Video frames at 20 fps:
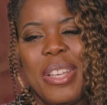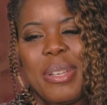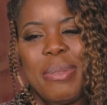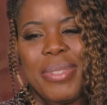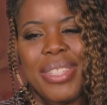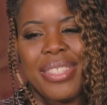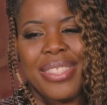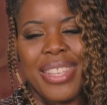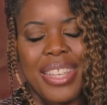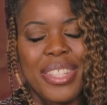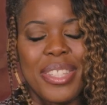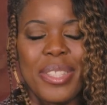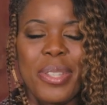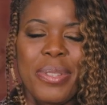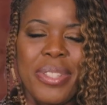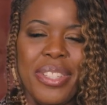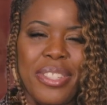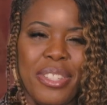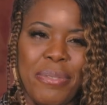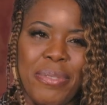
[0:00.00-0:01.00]
decide to go
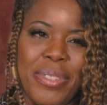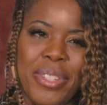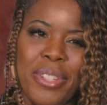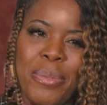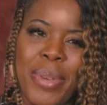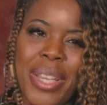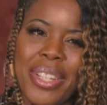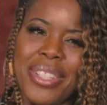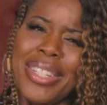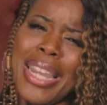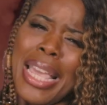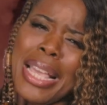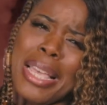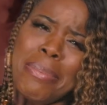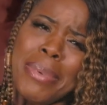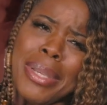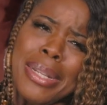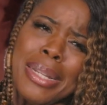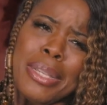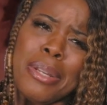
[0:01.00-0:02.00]
in a different direction. That could
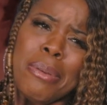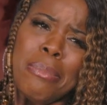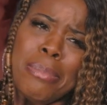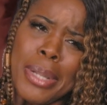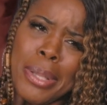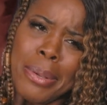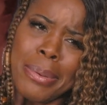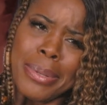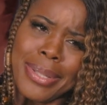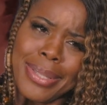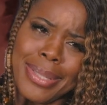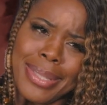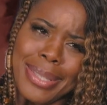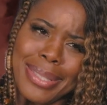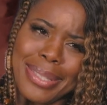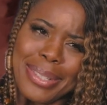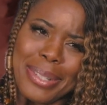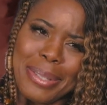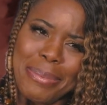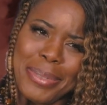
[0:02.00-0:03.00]
be a little blow in the
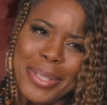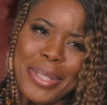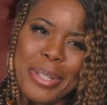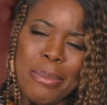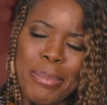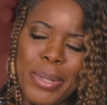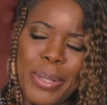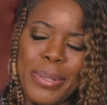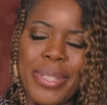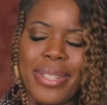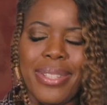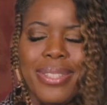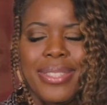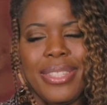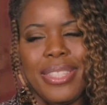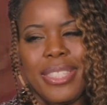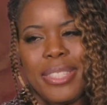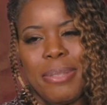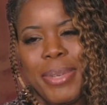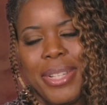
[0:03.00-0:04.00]
system, blow to the
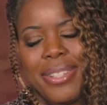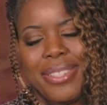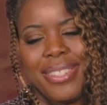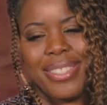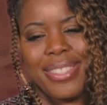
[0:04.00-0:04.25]
system, I should